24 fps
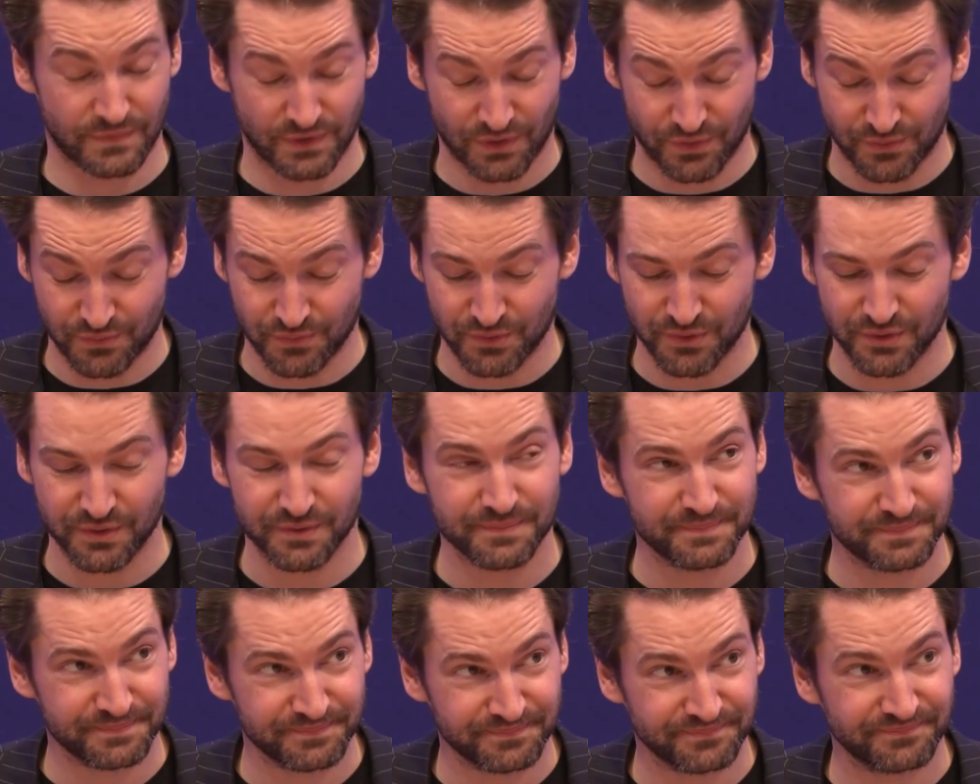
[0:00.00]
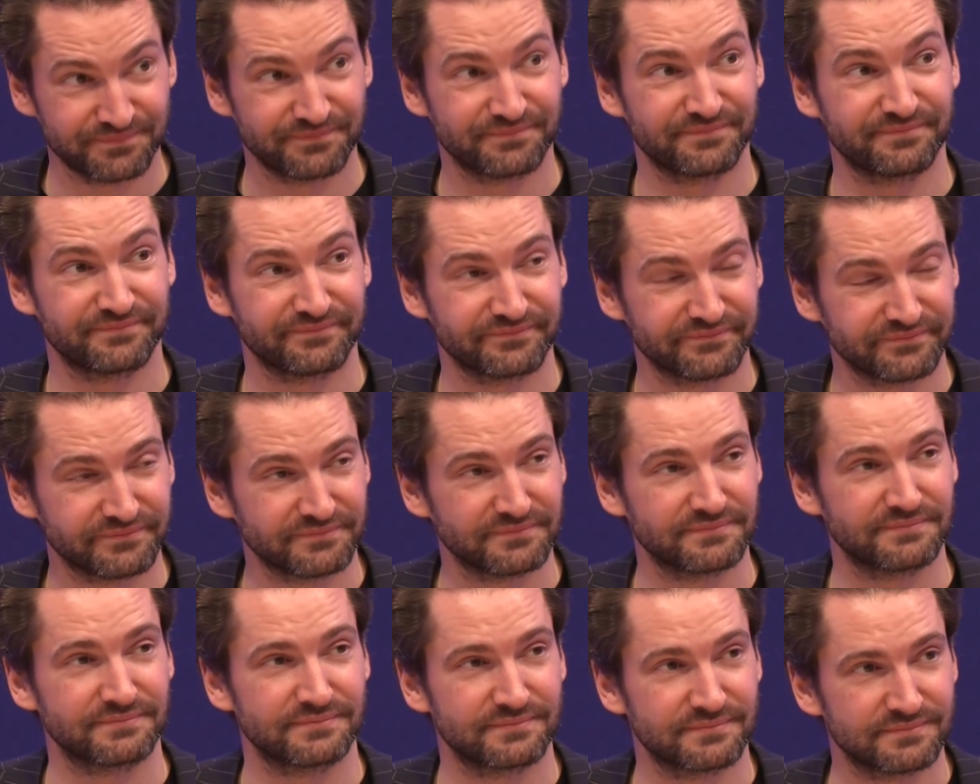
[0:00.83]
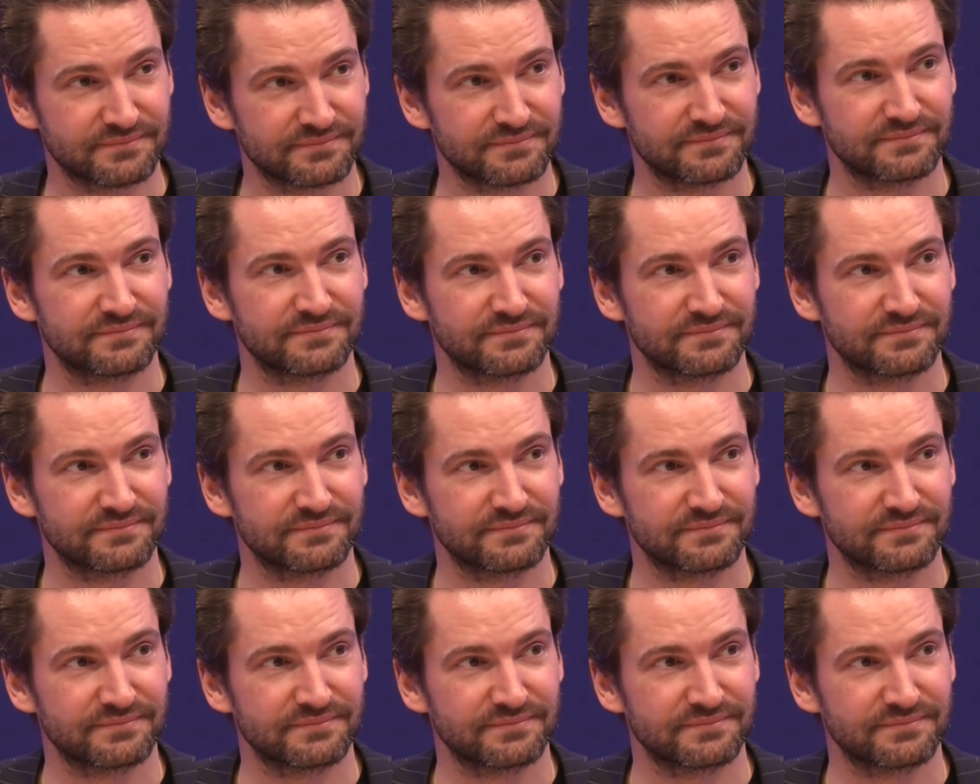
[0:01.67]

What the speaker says: True. So that's challenging, and that's